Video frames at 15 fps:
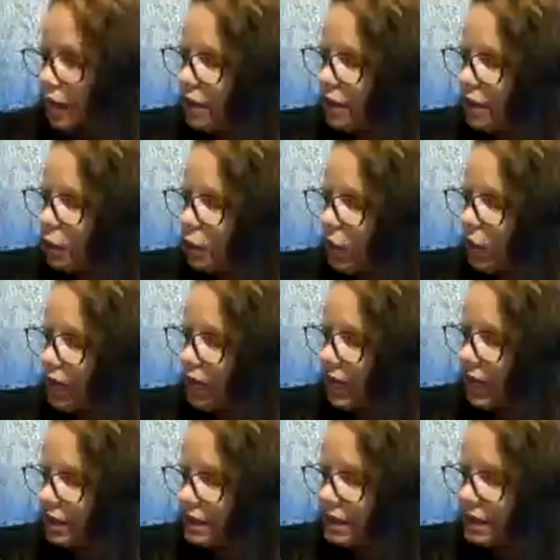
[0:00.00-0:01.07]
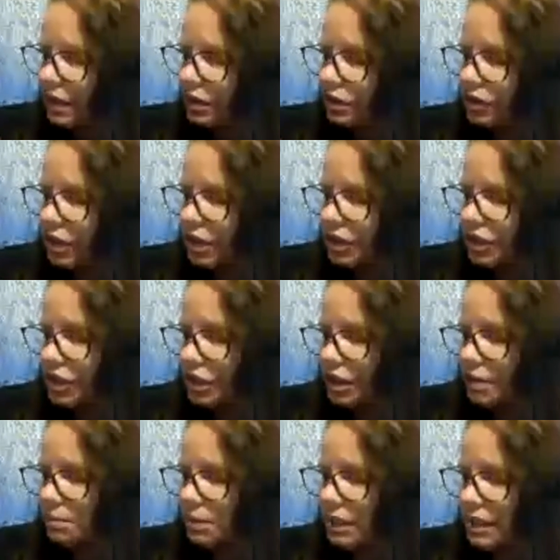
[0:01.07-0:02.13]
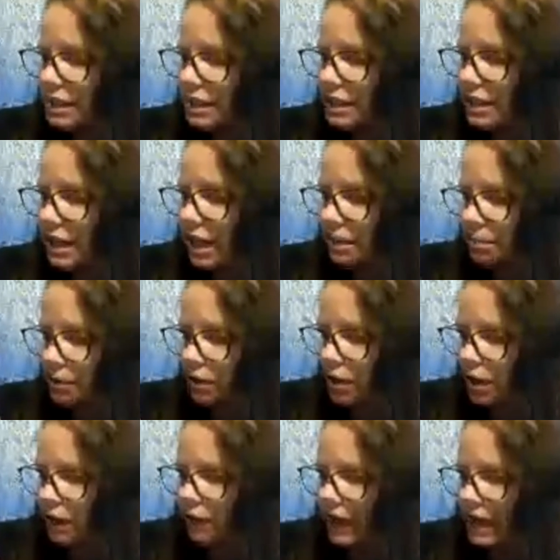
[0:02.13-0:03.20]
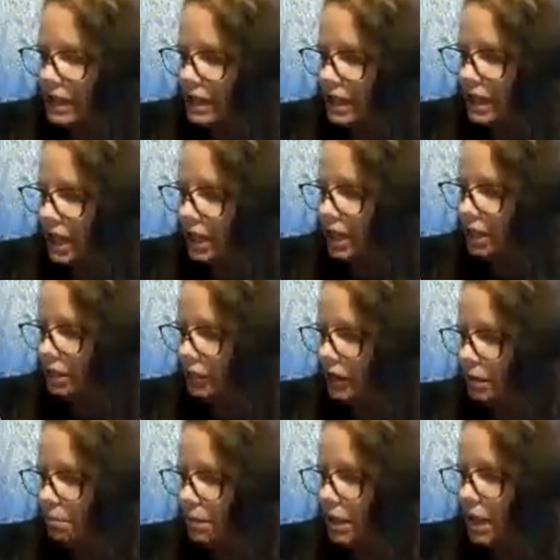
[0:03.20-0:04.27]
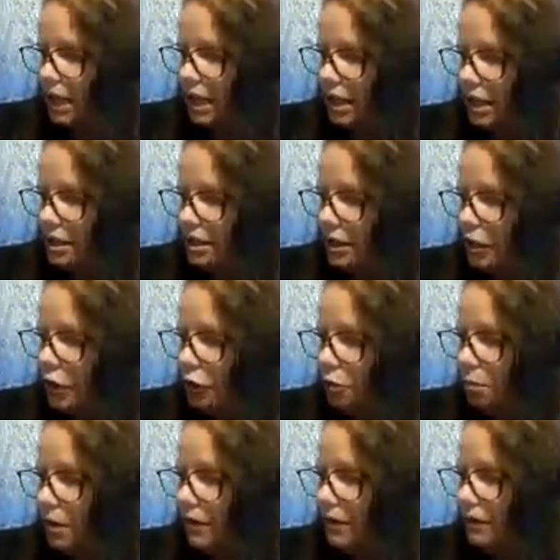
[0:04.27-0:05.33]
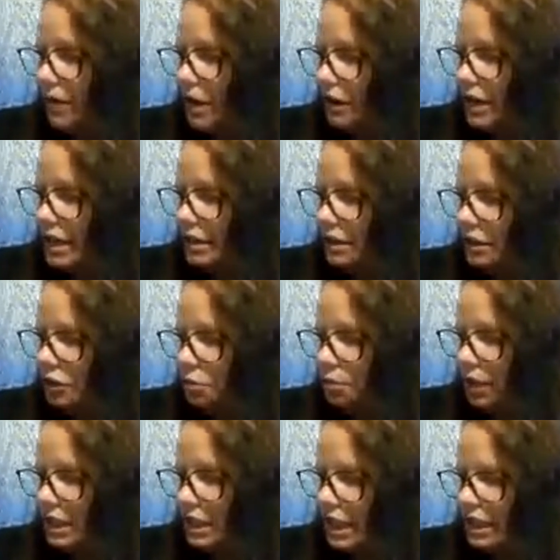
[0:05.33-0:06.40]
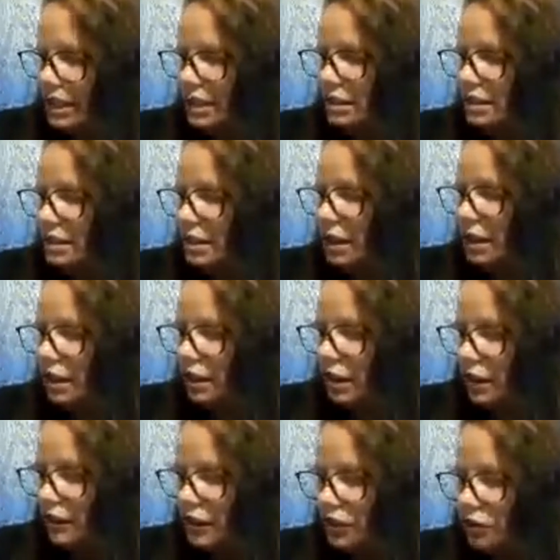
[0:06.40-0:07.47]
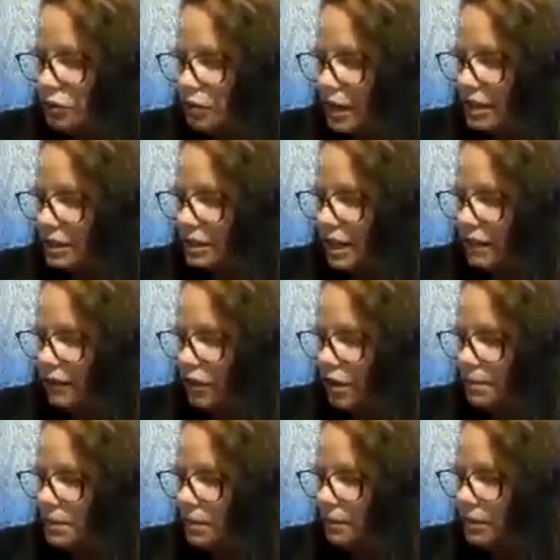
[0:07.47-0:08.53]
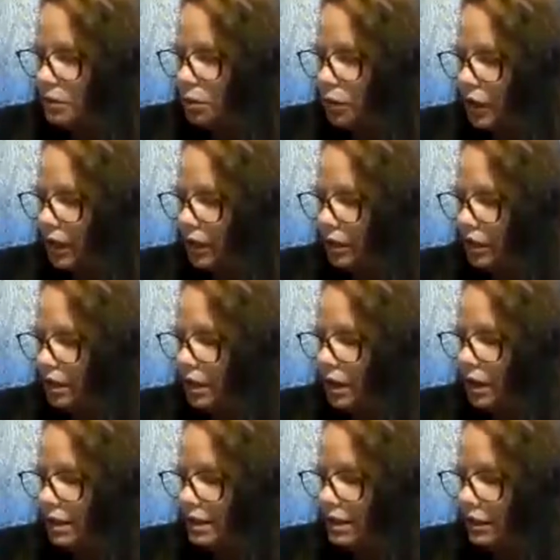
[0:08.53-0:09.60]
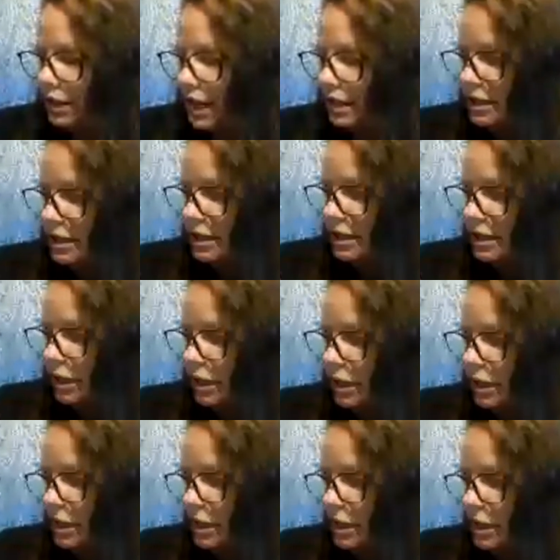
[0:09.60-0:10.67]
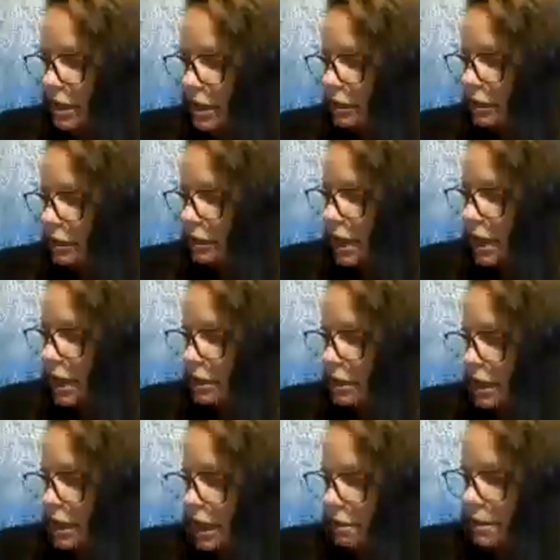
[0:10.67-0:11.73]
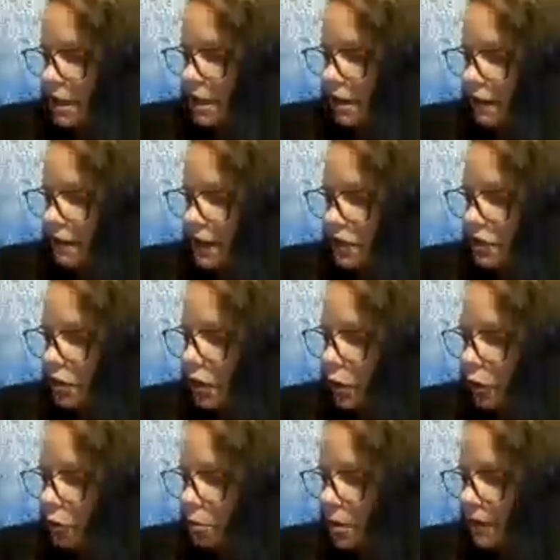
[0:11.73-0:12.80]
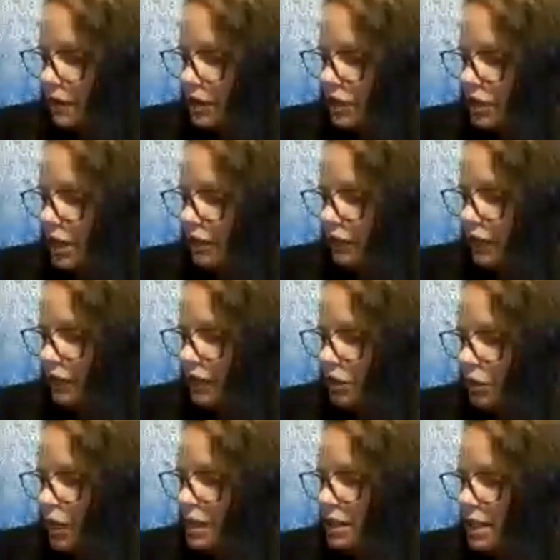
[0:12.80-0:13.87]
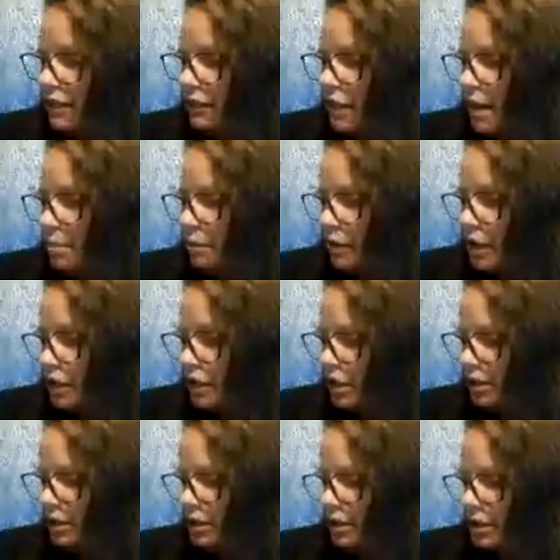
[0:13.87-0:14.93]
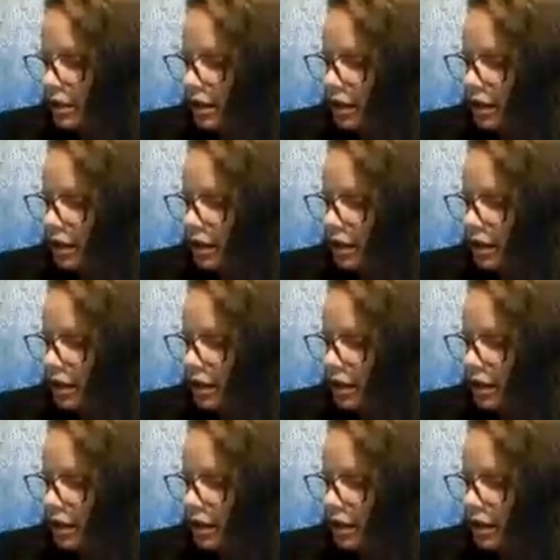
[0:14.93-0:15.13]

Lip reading: the Queen Anne-style structure, completed in April of 1893, began as the home of the various superintendents of the U.S. Naval Observatory until 1928, when it became the official home of the Chief of U.S. Naval Operations.